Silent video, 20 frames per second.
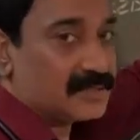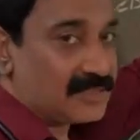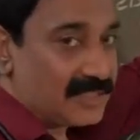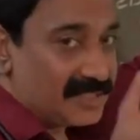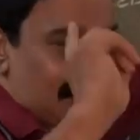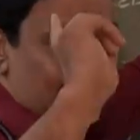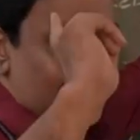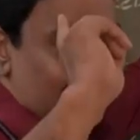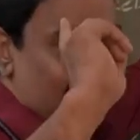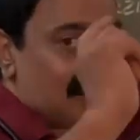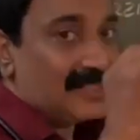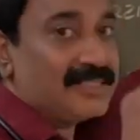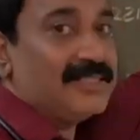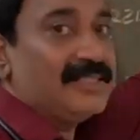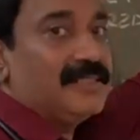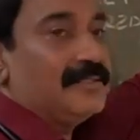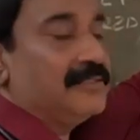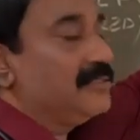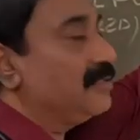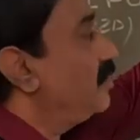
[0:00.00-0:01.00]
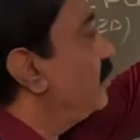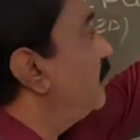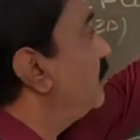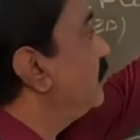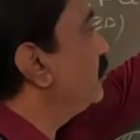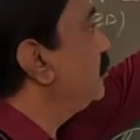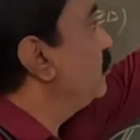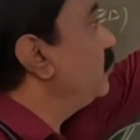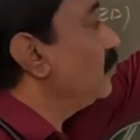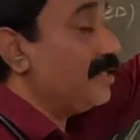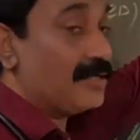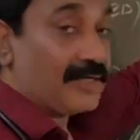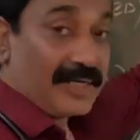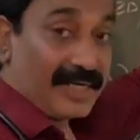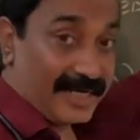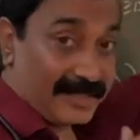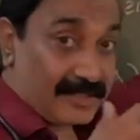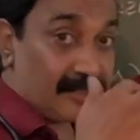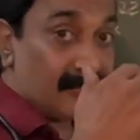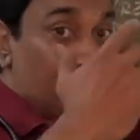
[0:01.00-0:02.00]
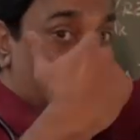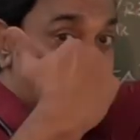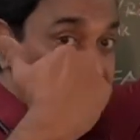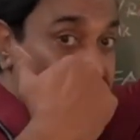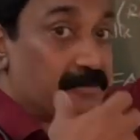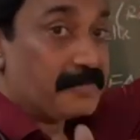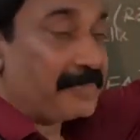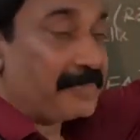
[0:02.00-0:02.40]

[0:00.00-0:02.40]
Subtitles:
that is, you are likely to get